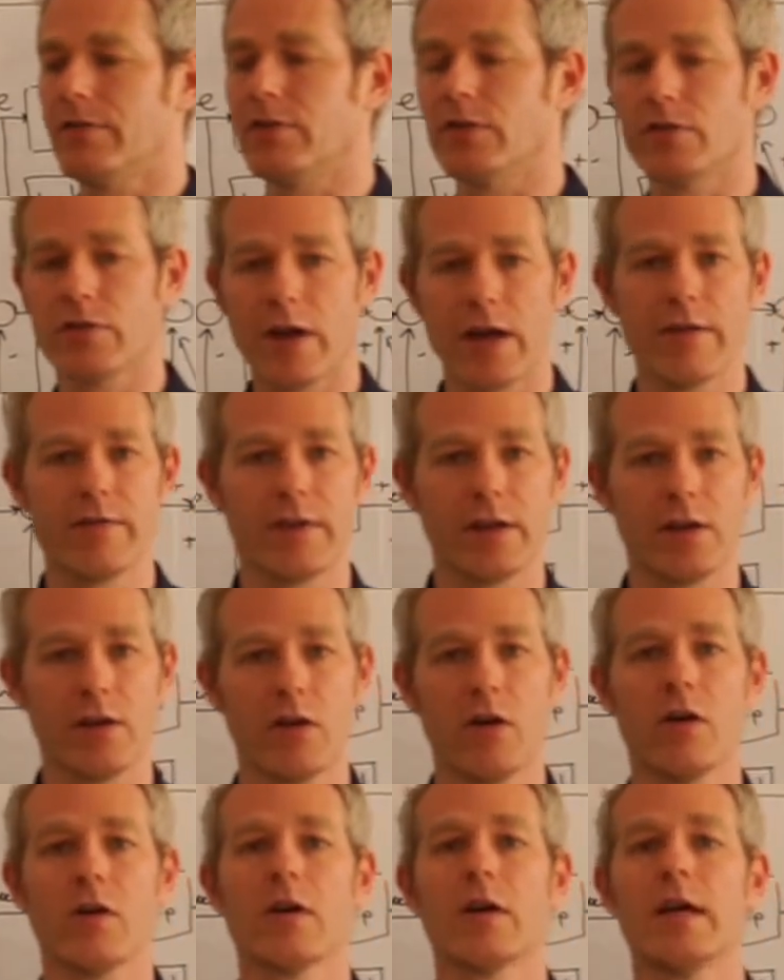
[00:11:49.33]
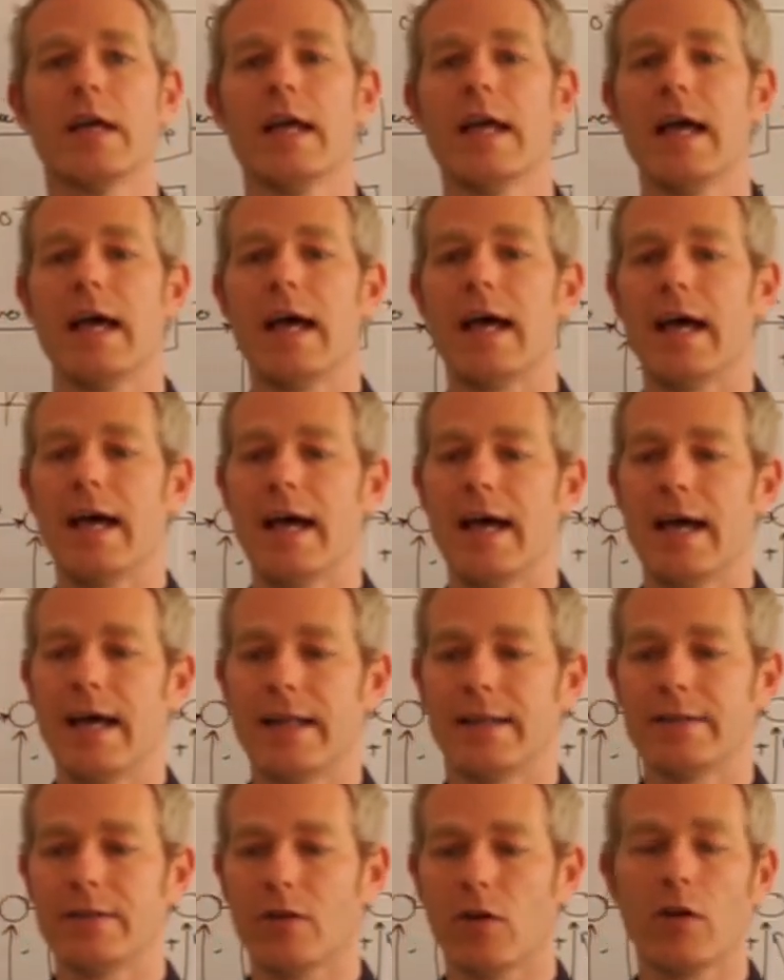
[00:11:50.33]
you're driving along
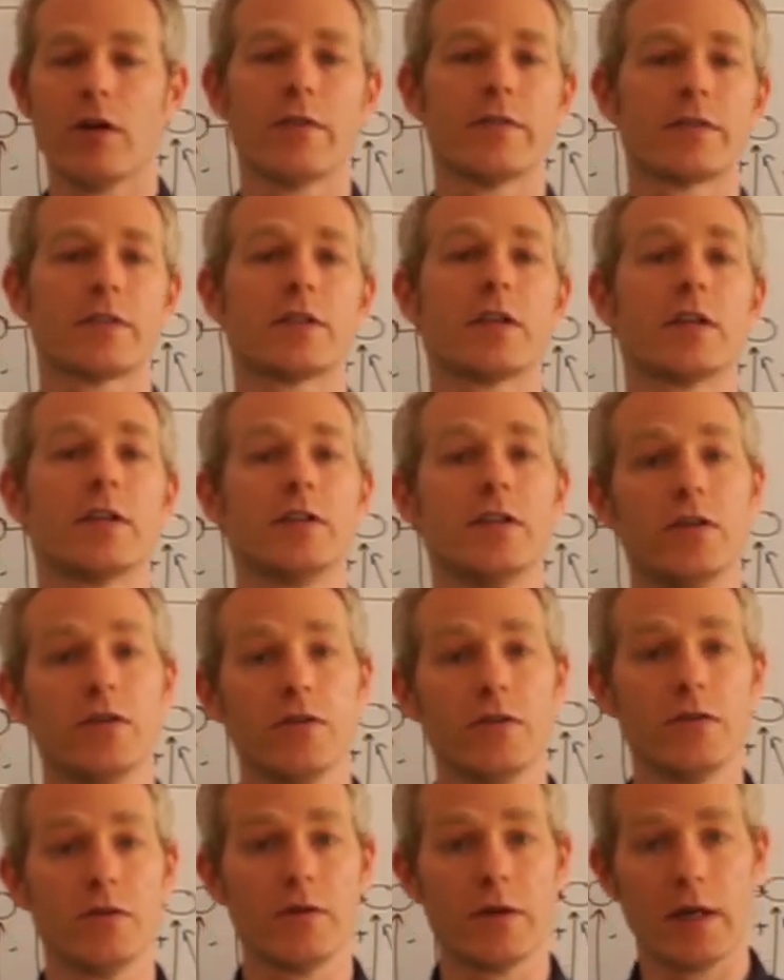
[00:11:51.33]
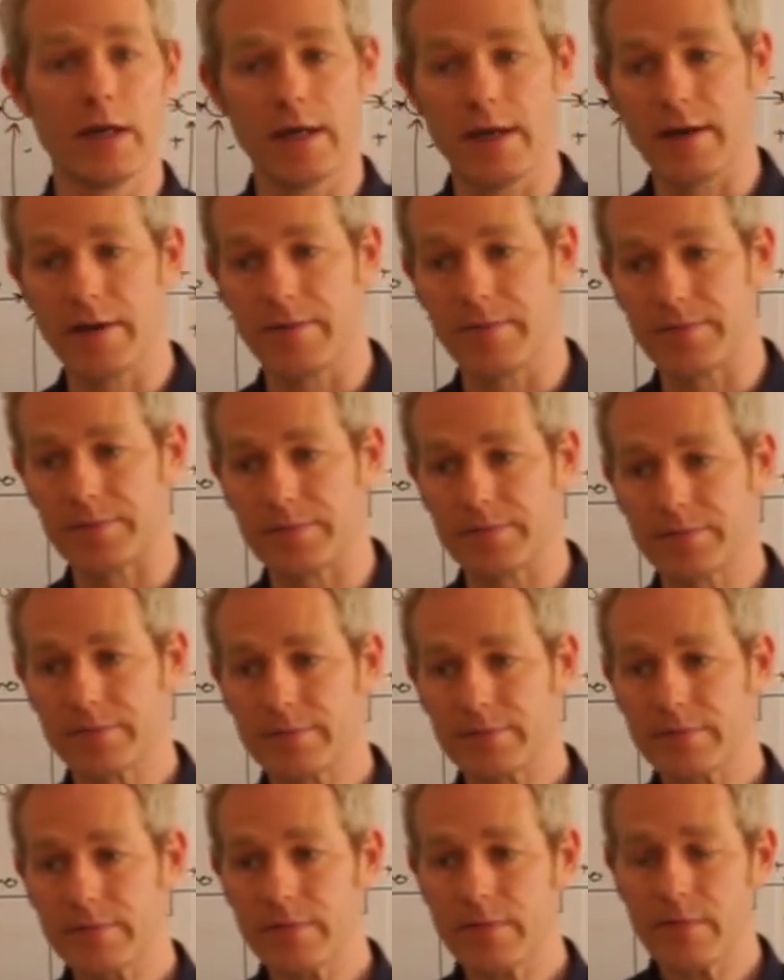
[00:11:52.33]
and all of a sudden you
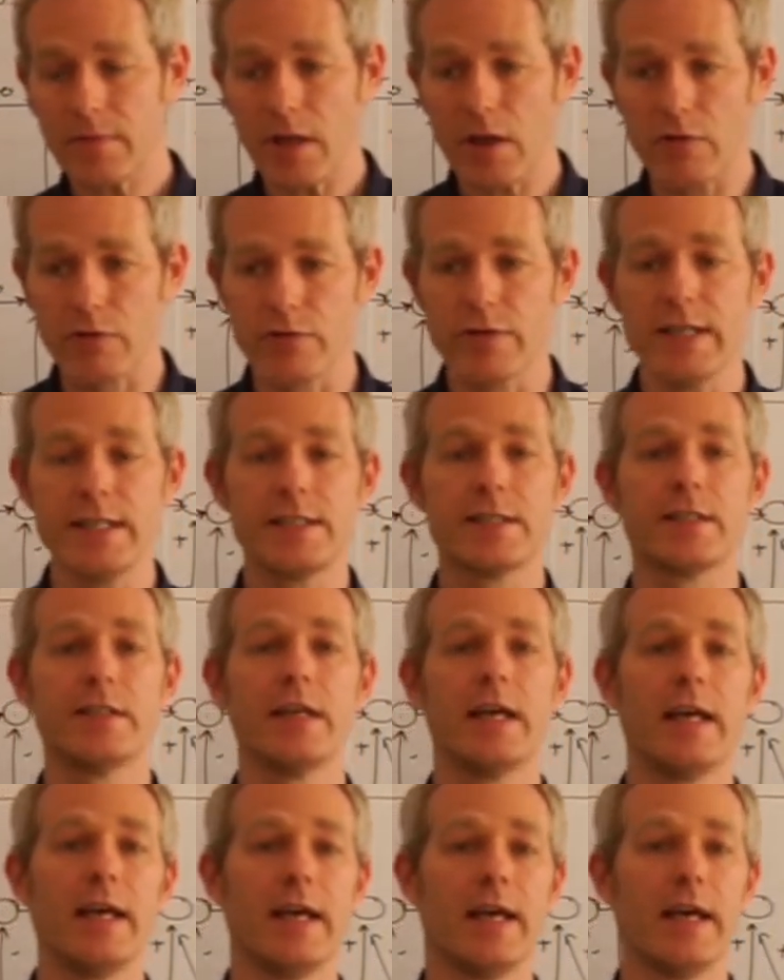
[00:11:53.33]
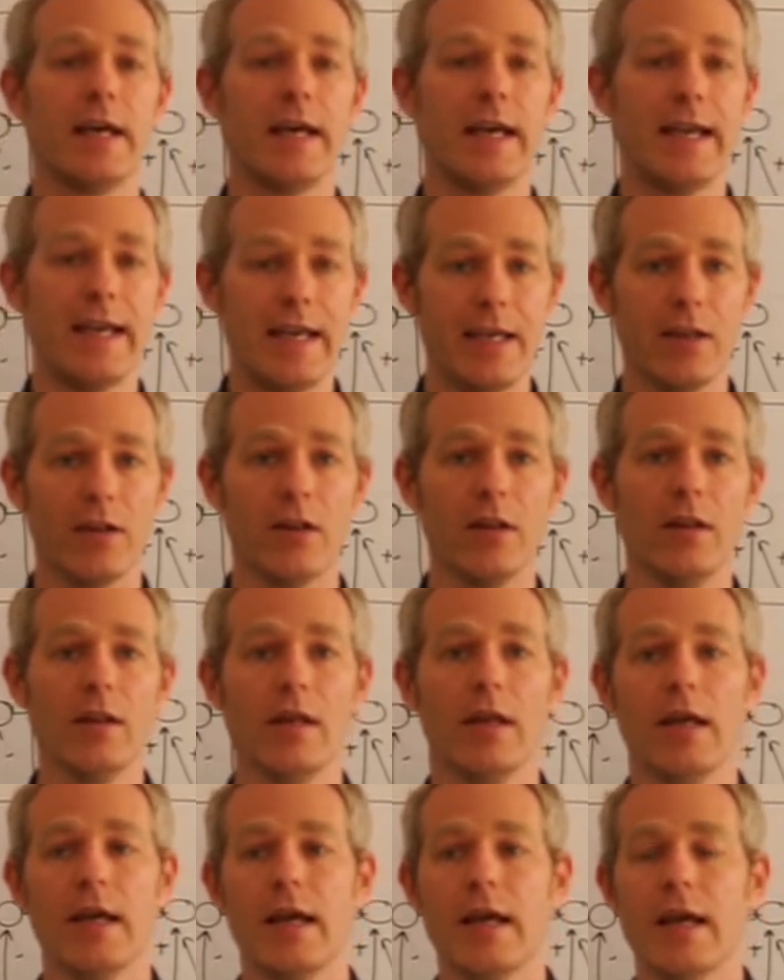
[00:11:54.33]
reach a hill,
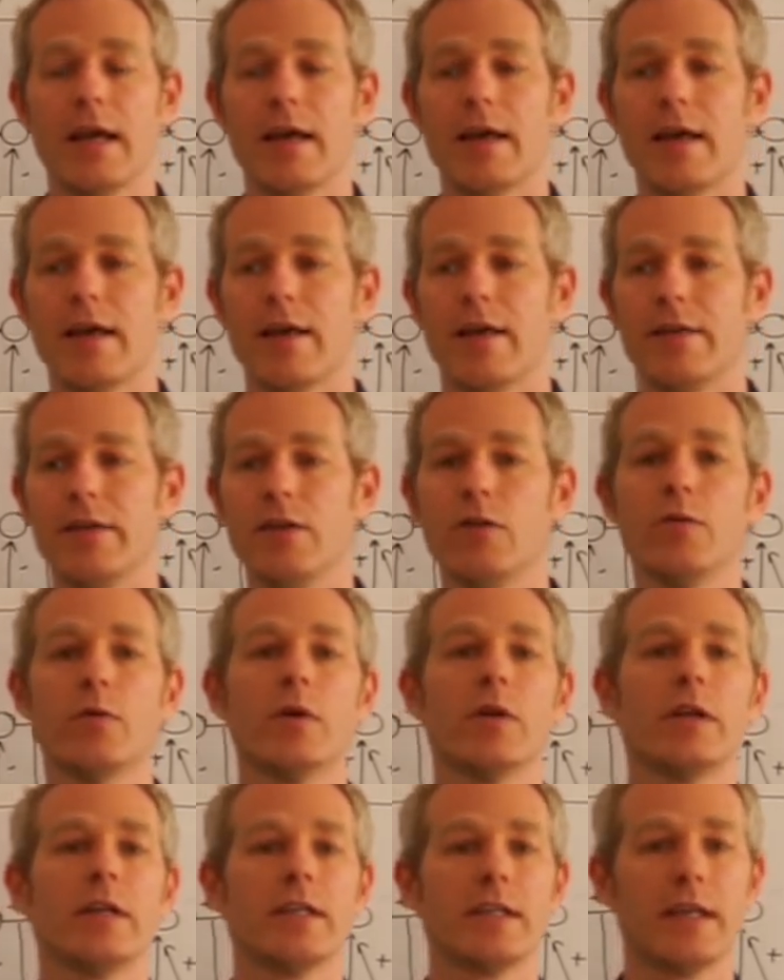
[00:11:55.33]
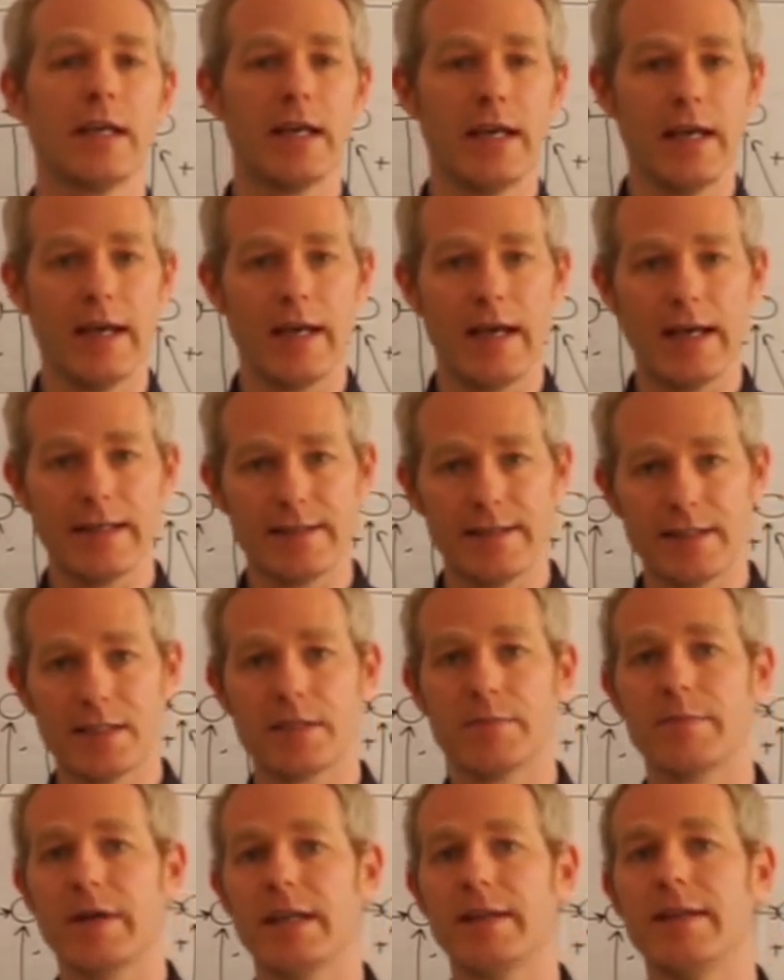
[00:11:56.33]
you will
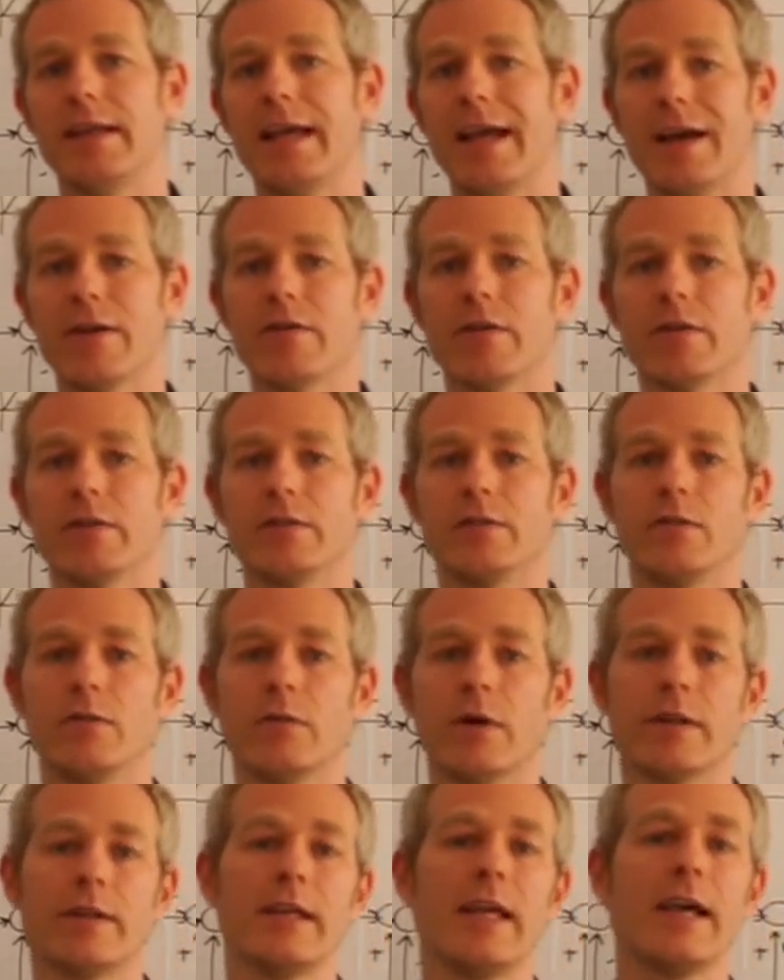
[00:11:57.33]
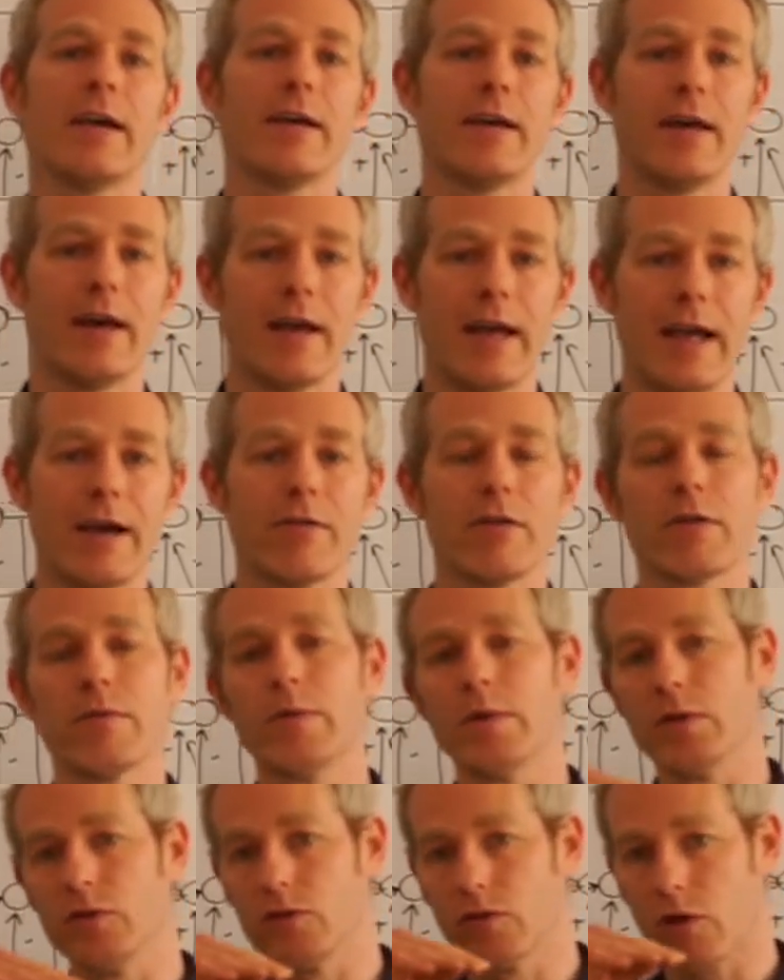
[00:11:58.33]
anticipate the error. Well, the error
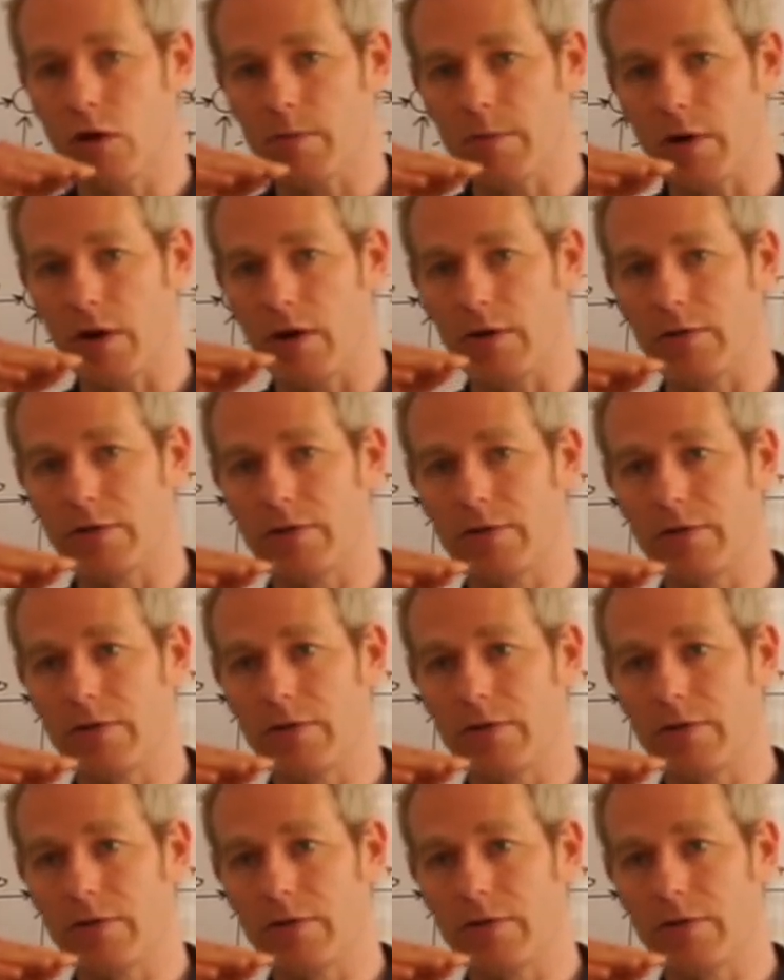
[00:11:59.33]
will drop off,